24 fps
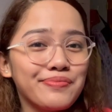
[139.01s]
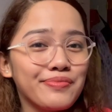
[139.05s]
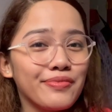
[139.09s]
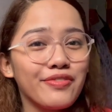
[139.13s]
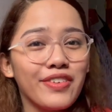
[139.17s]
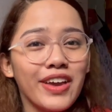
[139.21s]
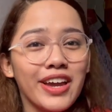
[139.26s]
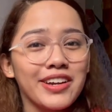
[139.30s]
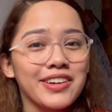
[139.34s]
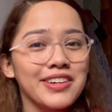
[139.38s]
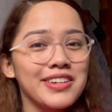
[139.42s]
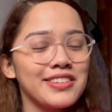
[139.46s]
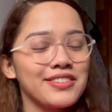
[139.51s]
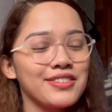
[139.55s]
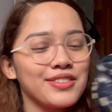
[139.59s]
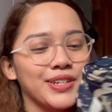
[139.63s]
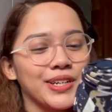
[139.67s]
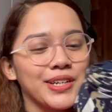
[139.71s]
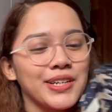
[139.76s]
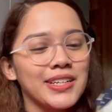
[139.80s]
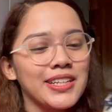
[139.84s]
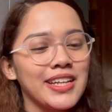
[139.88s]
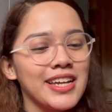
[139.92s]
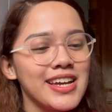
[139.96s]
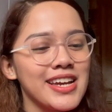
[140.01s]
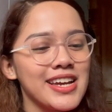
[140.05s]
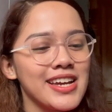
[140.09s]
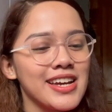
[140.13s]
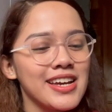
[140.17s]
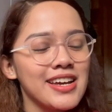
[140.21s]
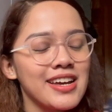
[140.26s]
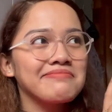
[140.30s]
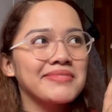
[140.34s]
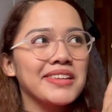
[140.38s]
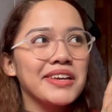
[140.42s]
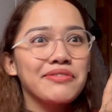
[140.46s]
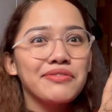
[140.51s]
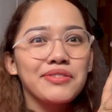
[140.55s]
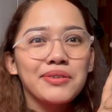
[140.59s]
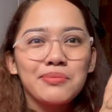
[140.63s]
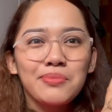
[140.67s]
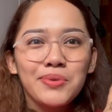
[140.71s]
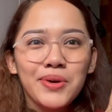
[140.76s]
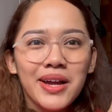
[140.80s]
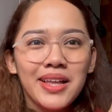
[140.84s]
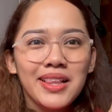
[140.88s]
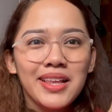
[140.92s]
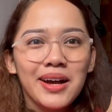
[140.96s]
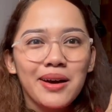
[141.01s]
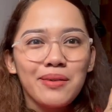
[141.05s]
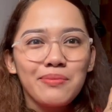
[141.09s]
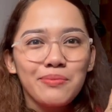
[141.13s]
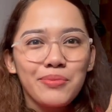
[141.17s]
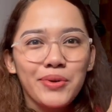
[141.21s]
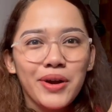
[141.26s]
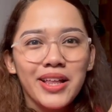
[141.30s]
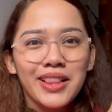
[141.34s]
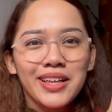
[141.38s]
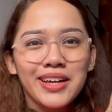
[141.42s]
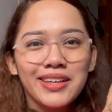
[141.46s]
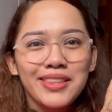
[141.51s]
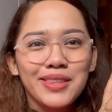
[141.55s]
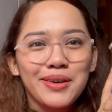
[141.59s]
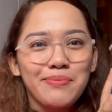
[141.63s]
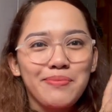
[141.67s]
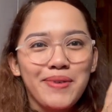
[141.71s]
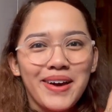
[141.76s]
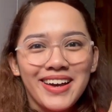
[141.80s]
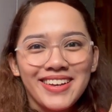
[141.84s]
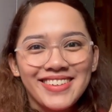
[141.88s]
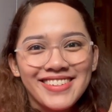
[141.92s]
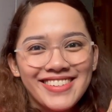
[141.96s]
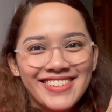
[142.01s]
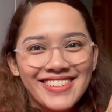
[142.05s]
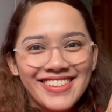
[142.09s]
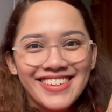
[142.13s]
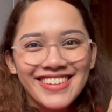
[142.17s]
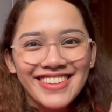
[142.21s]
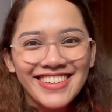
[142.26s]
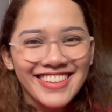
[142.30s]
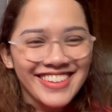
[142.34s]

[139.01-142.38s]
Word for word: very sturdy. Fibrella umbrella, the best.